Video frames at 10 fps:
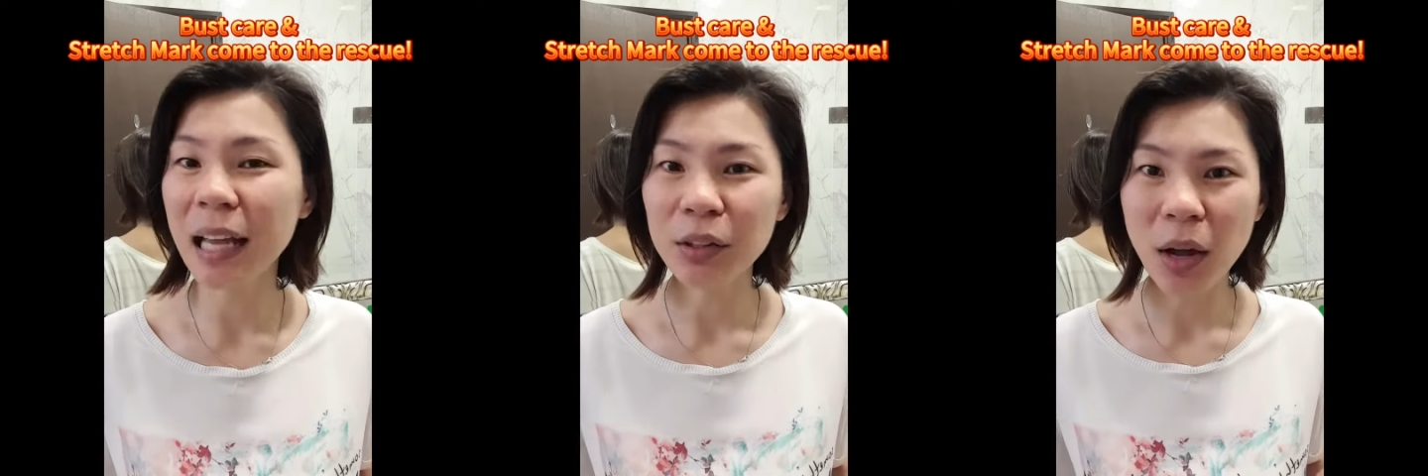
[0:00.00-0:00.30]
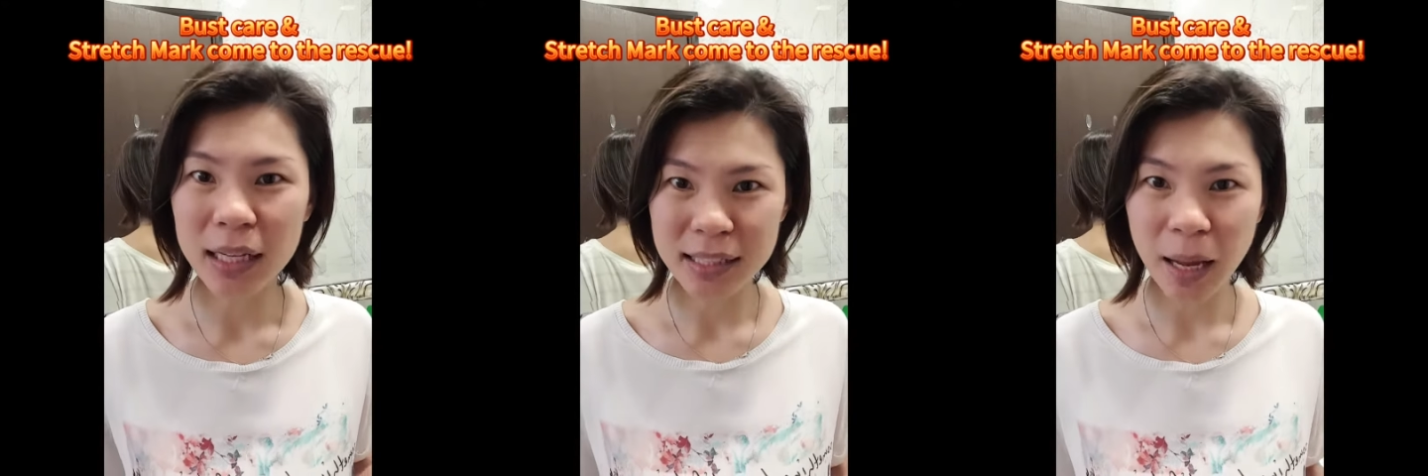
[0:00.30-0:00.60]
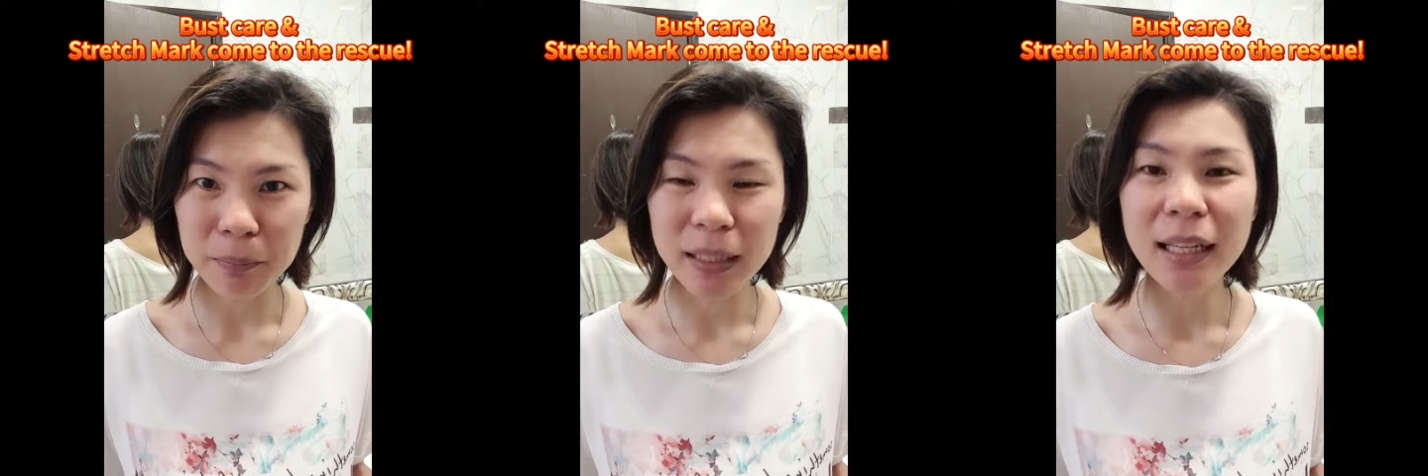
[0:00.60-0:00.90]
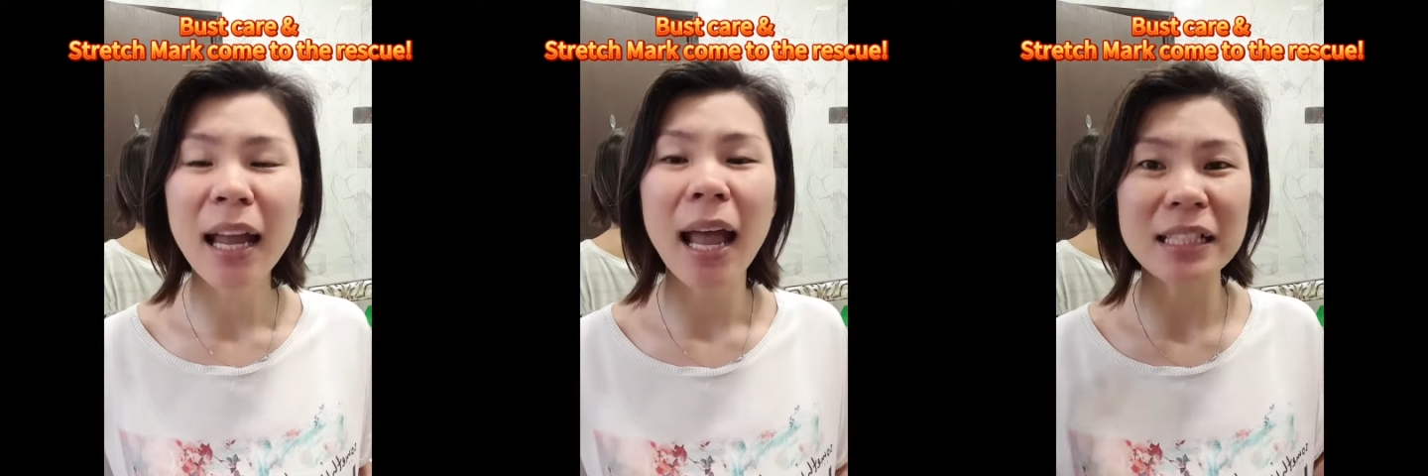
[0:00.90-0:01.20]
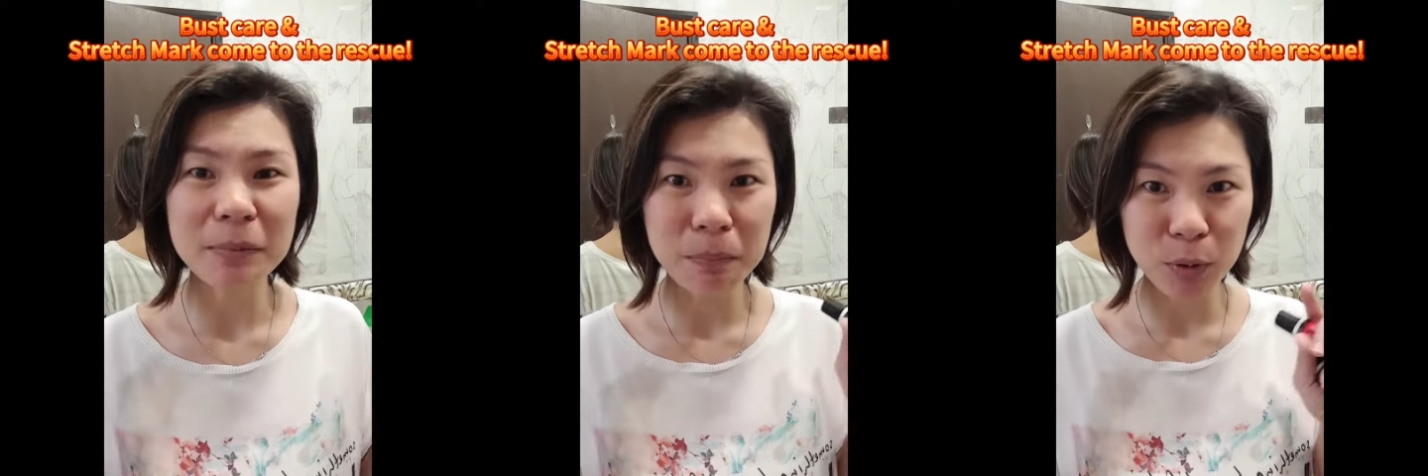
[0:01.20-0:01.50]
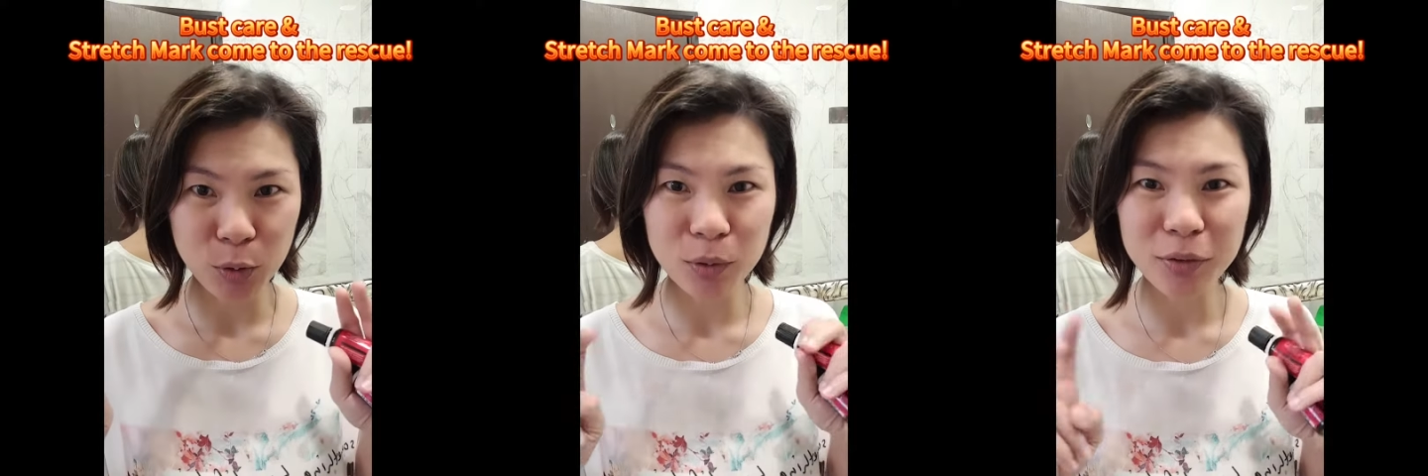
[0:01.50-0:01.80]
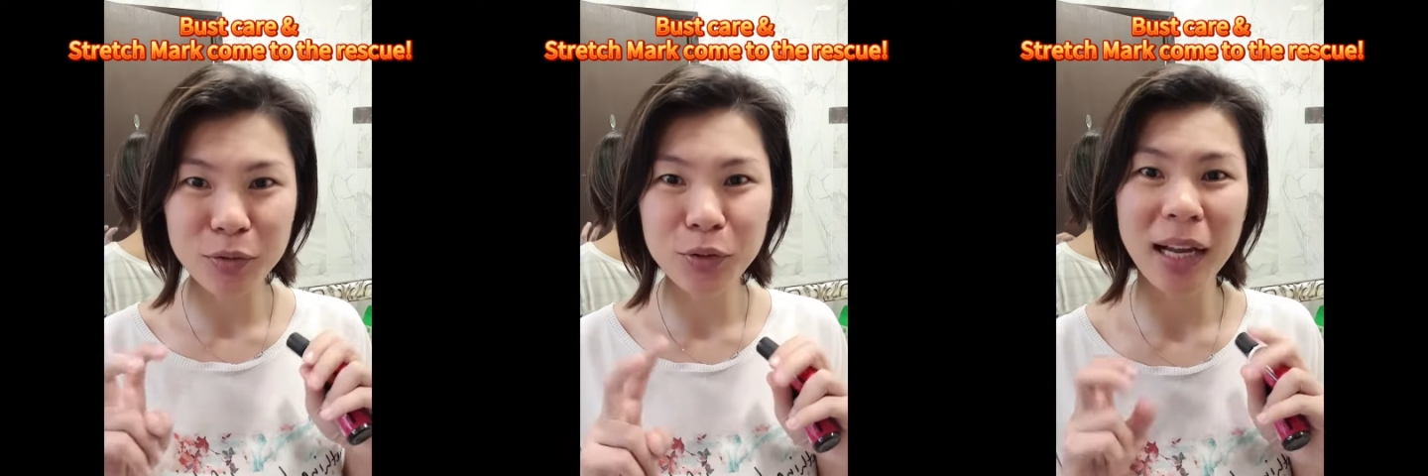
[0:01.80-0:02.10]
they are not as happy, as
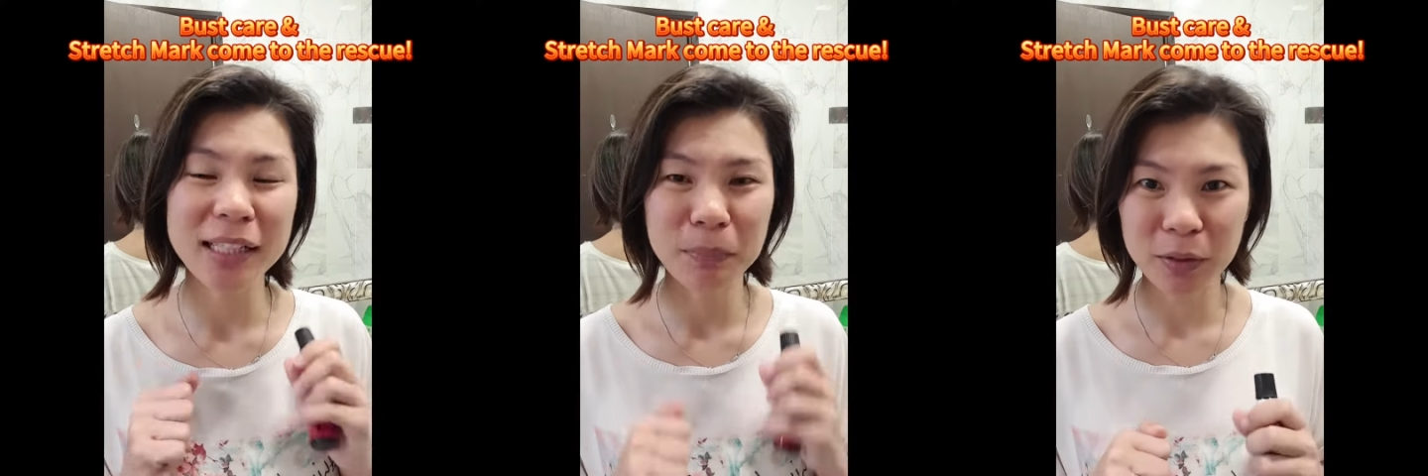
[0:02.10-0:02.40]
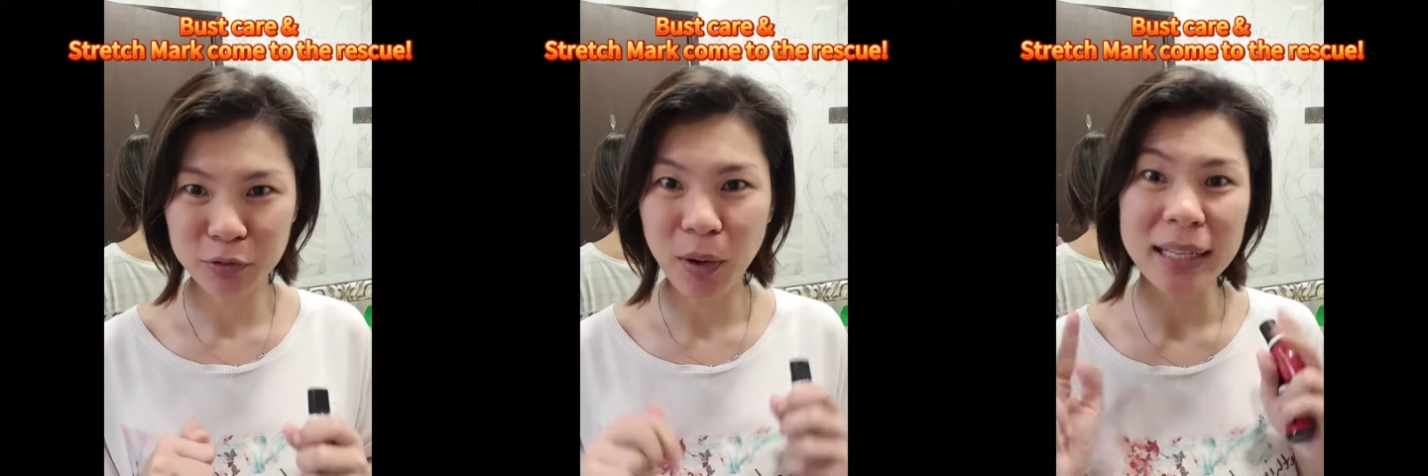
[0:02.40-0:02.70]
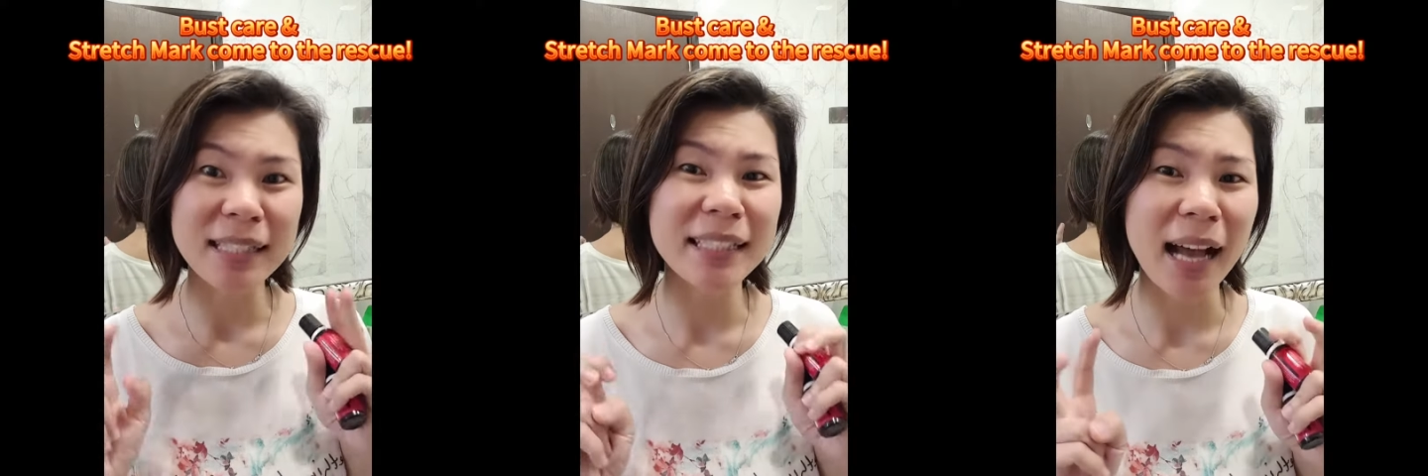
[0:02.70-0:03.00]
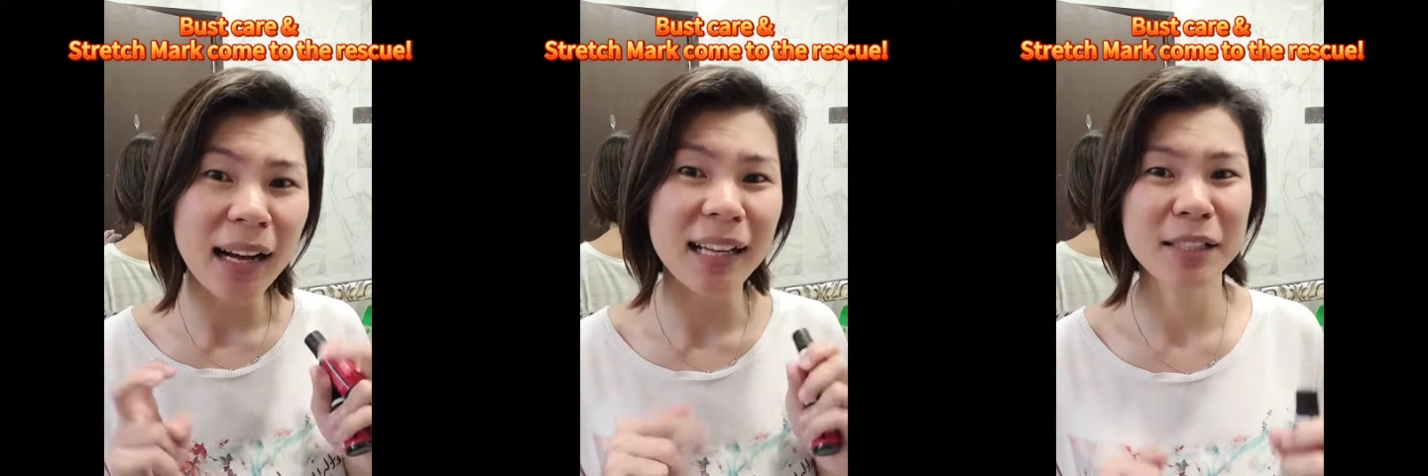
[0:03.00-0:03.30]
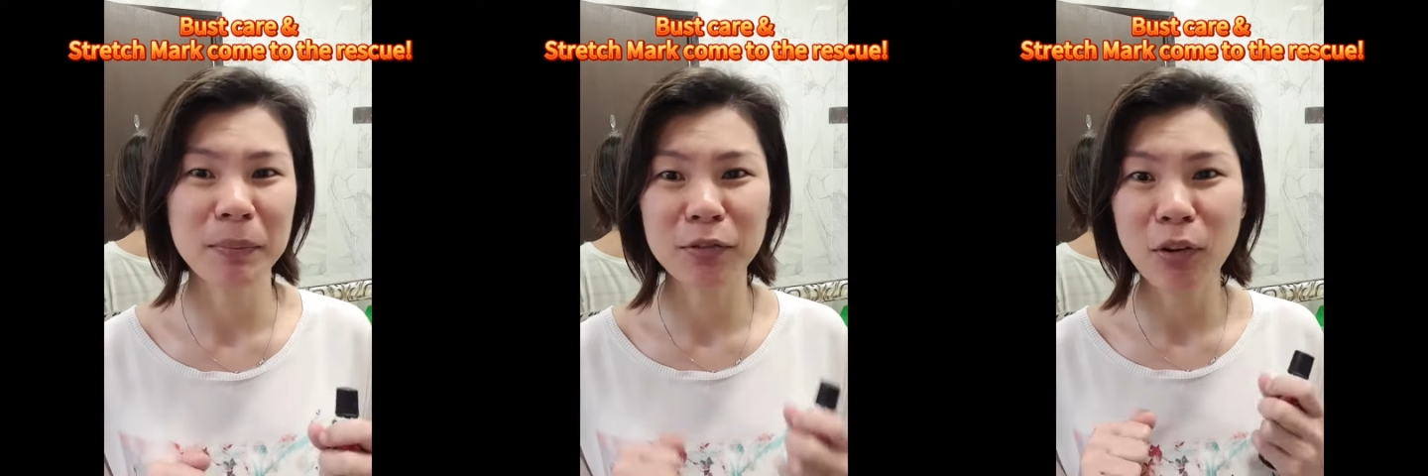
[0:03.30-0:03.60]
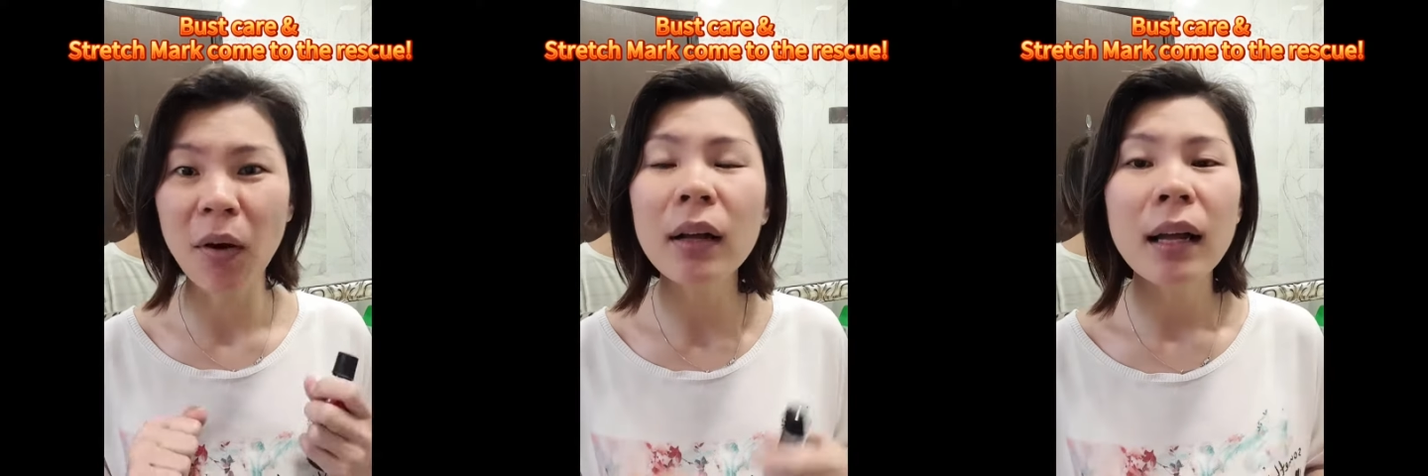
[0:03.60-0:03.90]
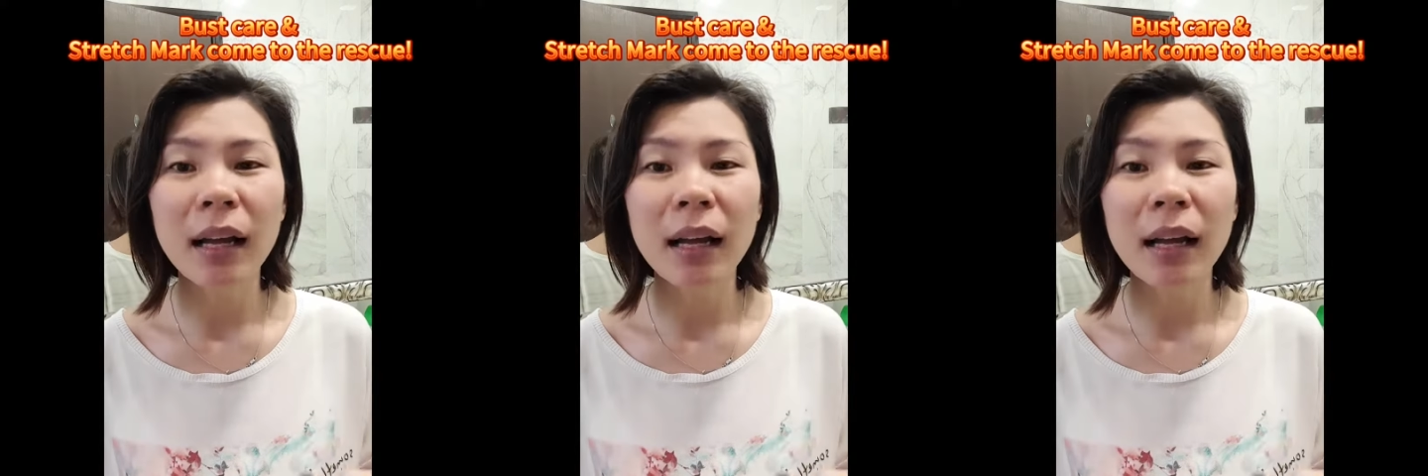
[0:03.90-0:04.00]
beautiful as before, as young as before,